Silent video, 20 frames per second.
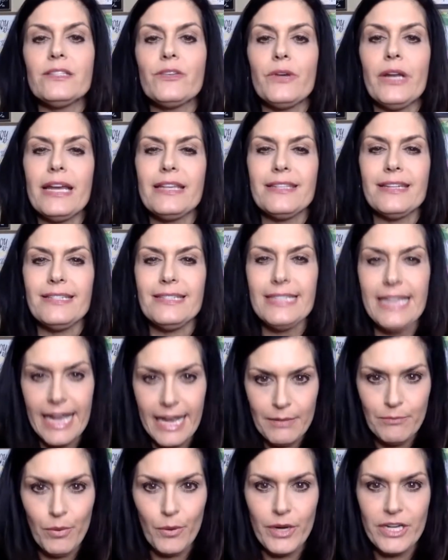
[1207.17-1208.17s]
So it has a
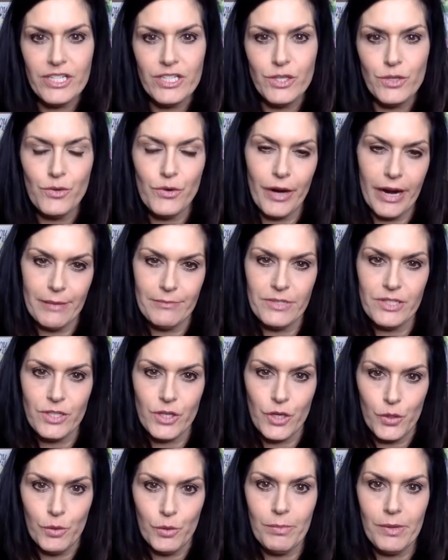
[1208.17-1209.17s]
10.2 gram
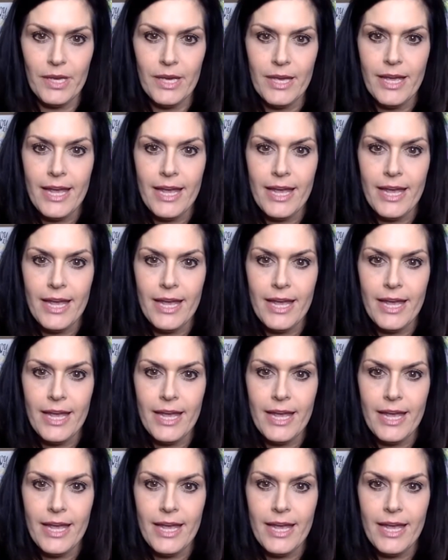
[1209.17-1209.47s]
scoop